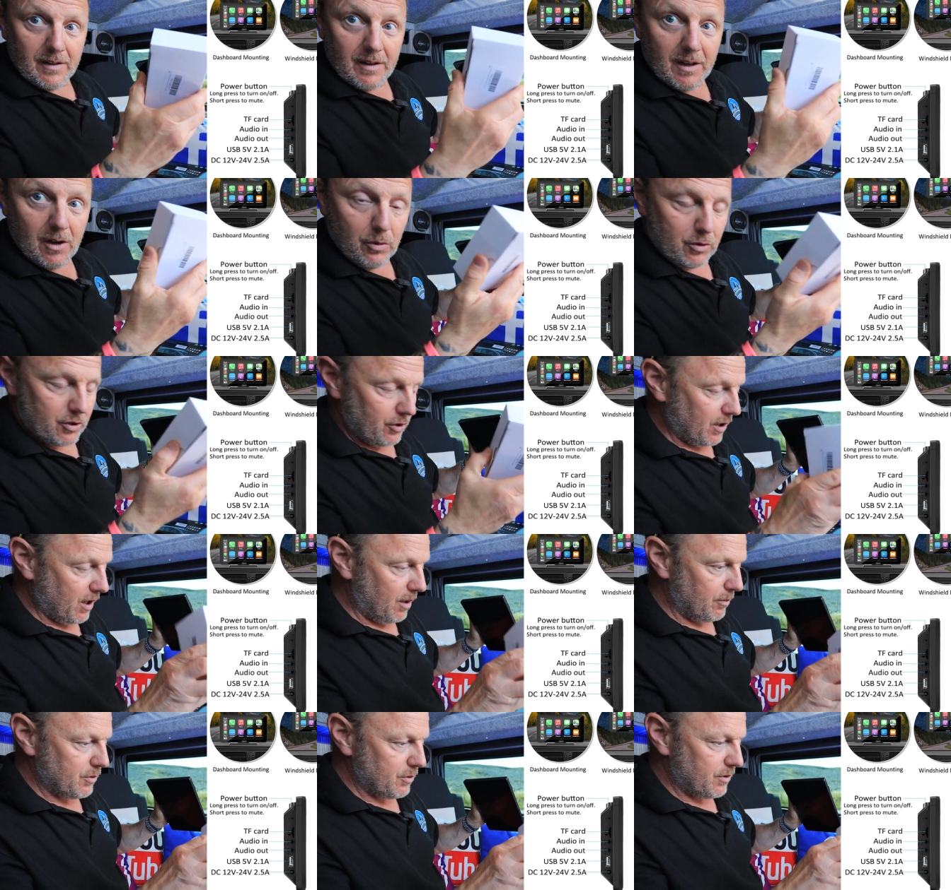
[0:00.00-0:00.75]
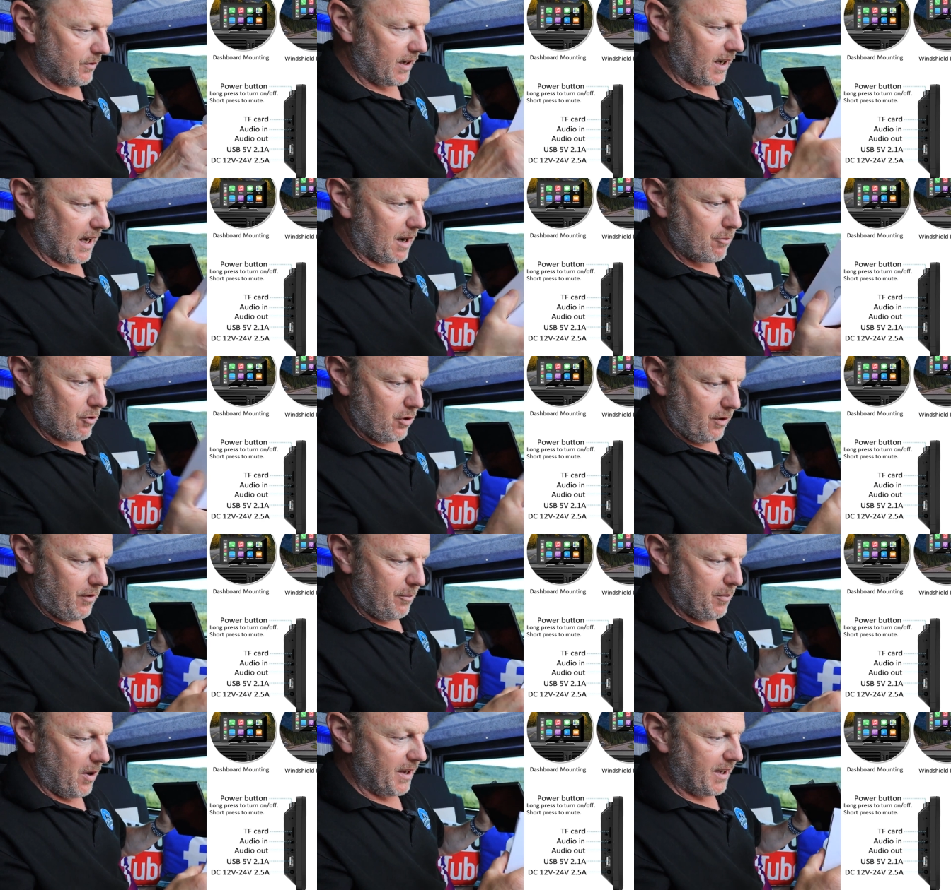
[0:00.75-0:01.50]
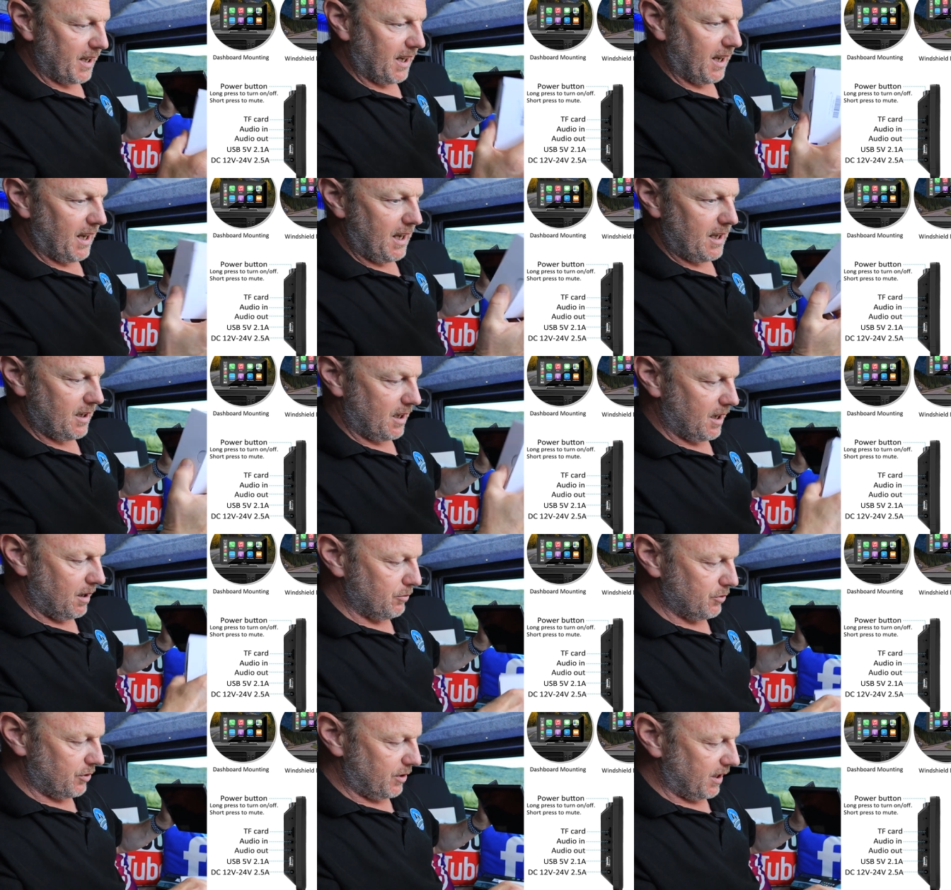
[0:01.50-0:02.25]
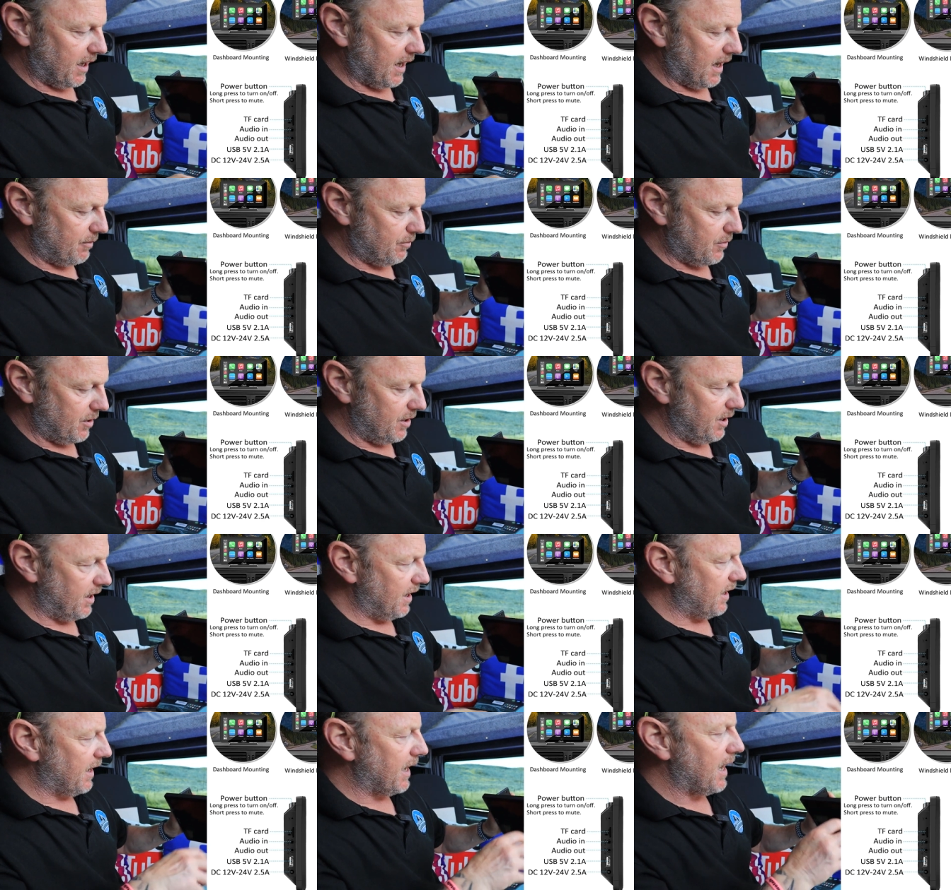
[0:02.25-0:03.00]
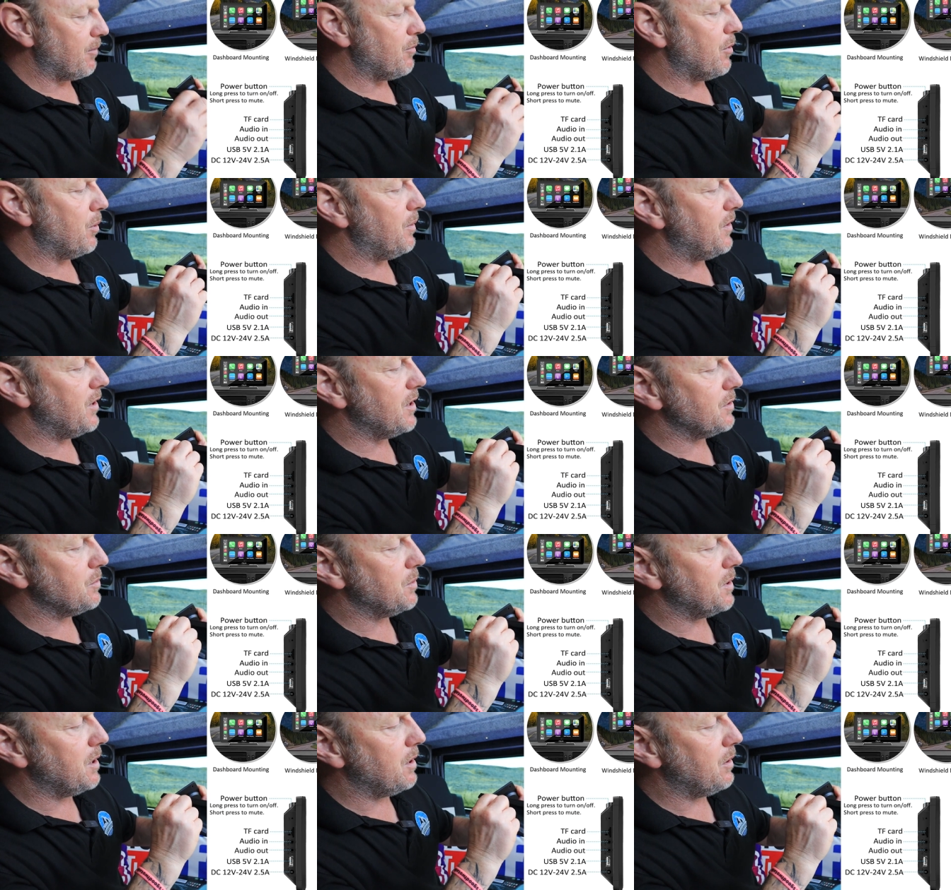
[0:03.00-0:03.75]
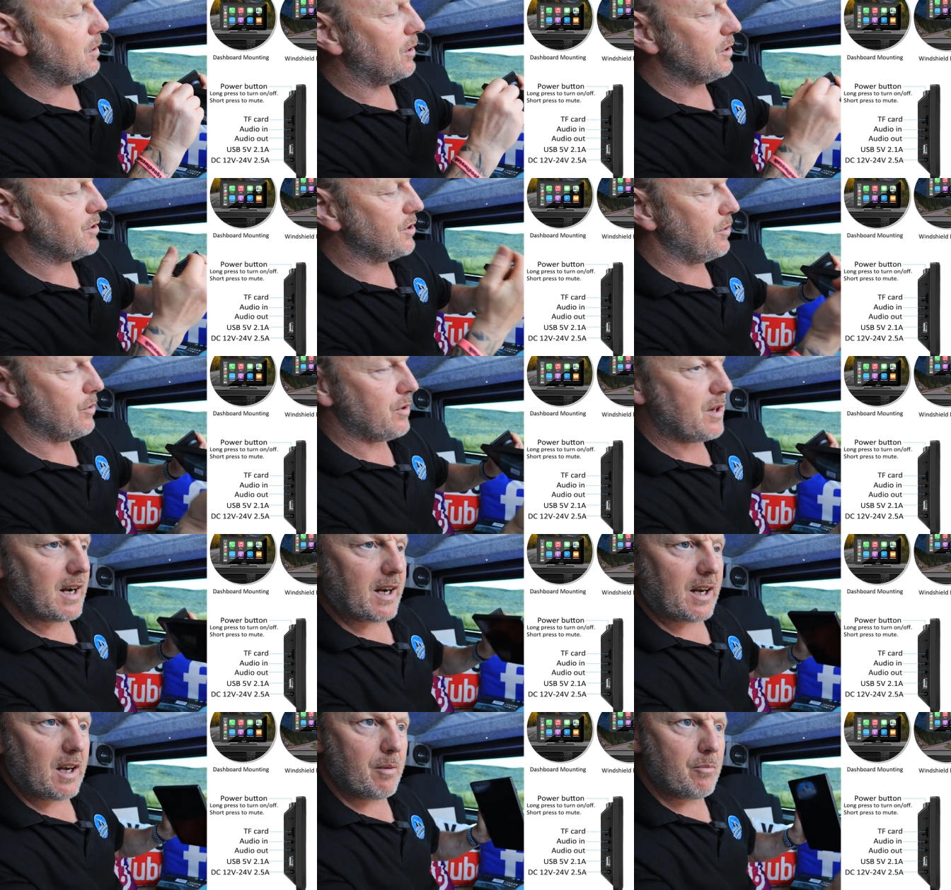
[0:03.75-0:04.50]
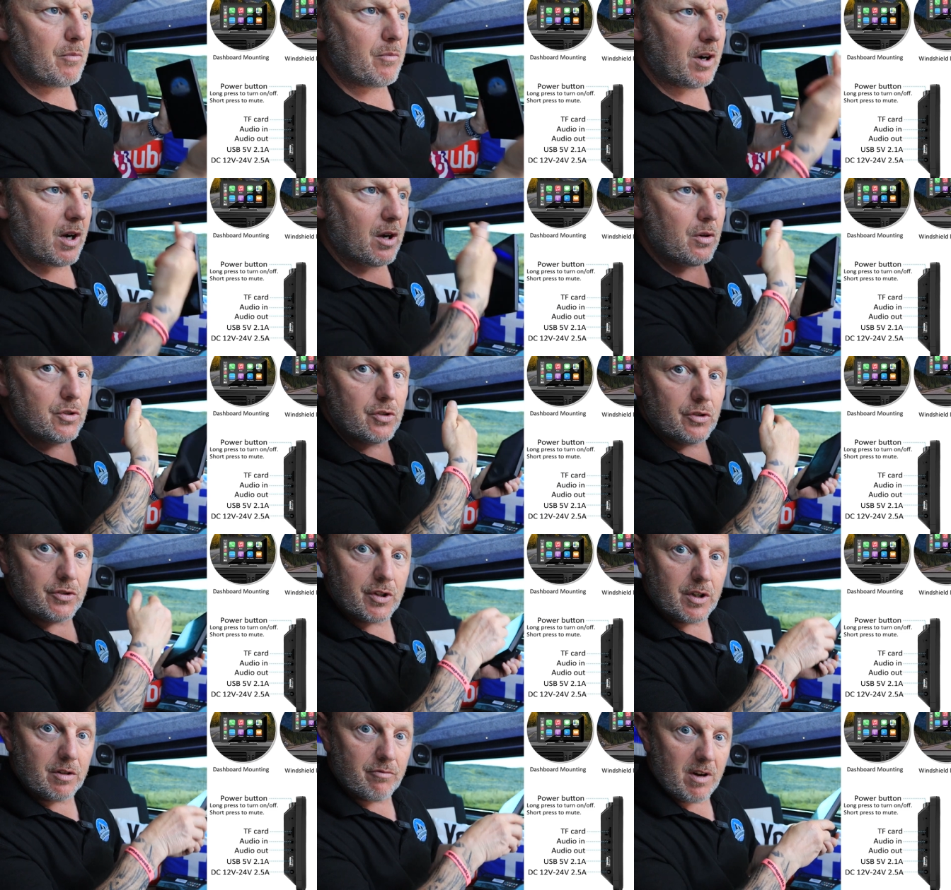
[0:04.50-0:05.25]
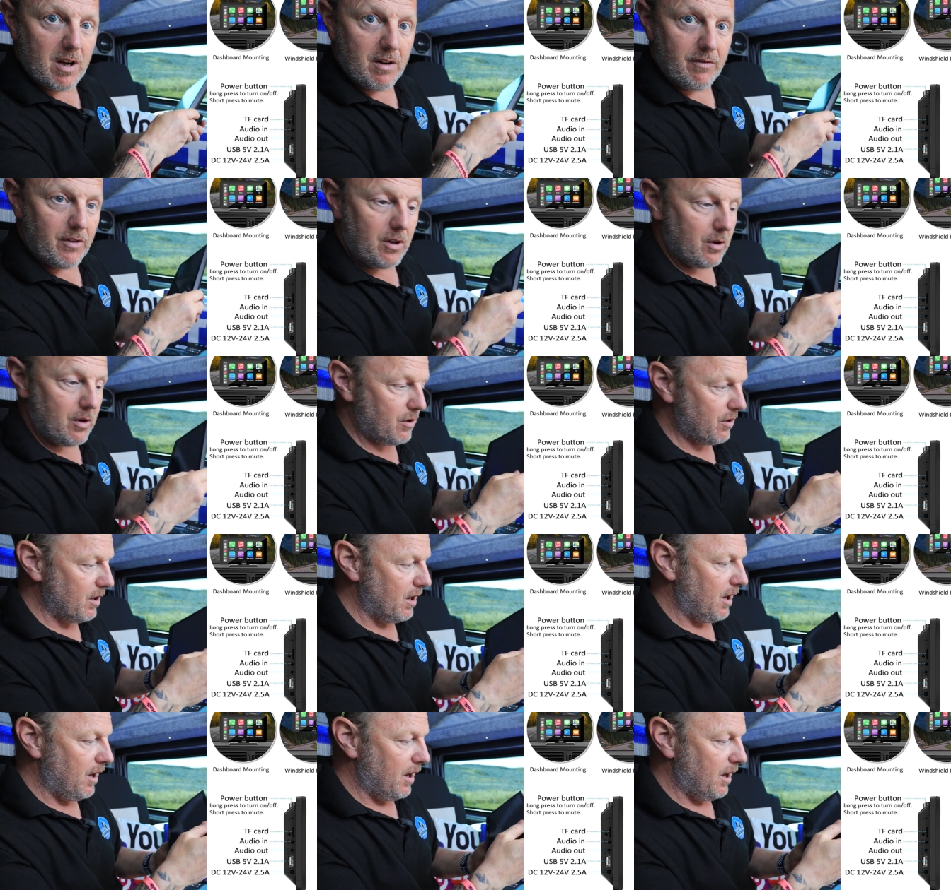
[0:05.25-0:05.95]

It also comes with a camera. If you buy the kit that comes with the camera, you get a camera with it as well. So that camera goes onto the rear view.